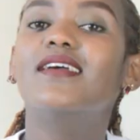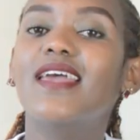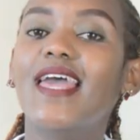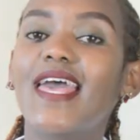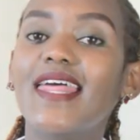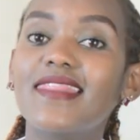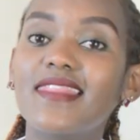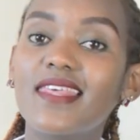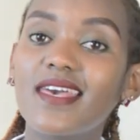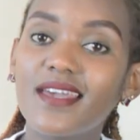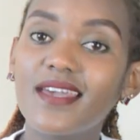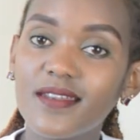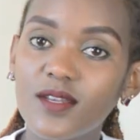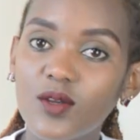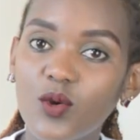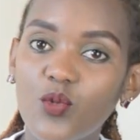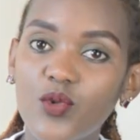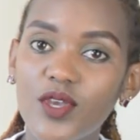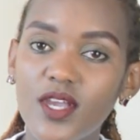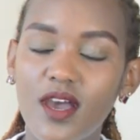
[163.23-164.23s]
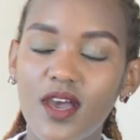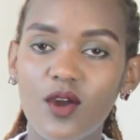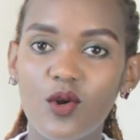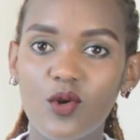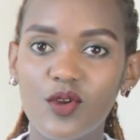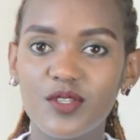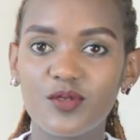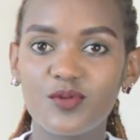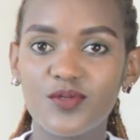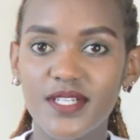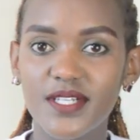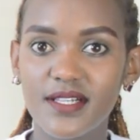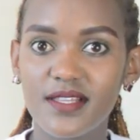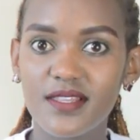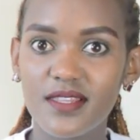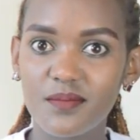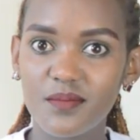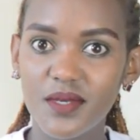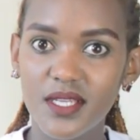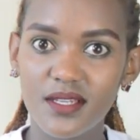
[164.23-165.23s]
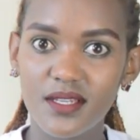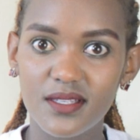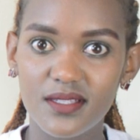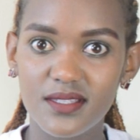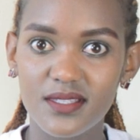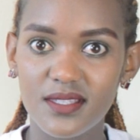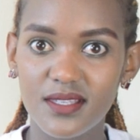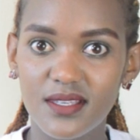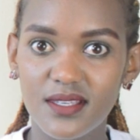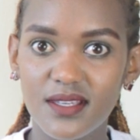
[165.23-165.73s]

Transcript: And then we are going to tell the minutes.